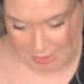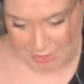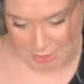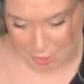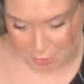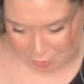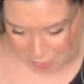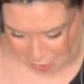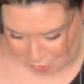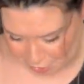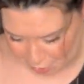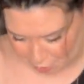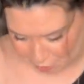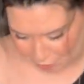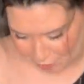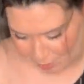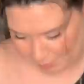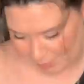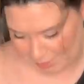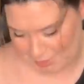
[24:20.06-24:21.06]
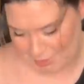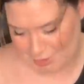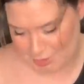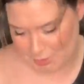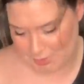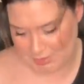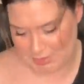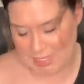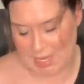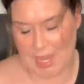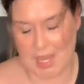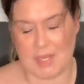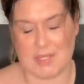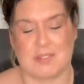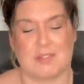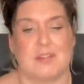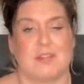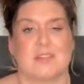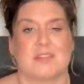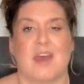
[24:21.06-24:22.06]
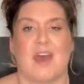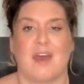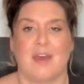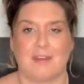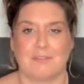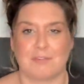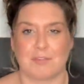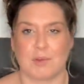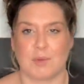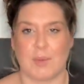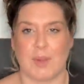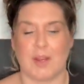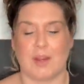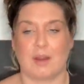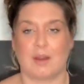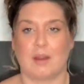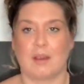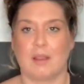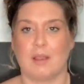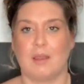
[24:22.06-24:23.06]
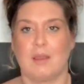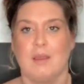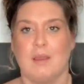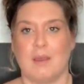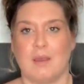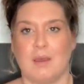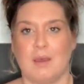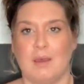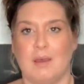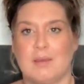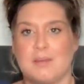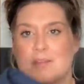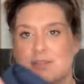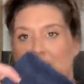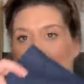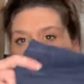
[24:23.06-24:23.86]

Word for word: deodorant all over it, but it's new with tags and it's everywhere. So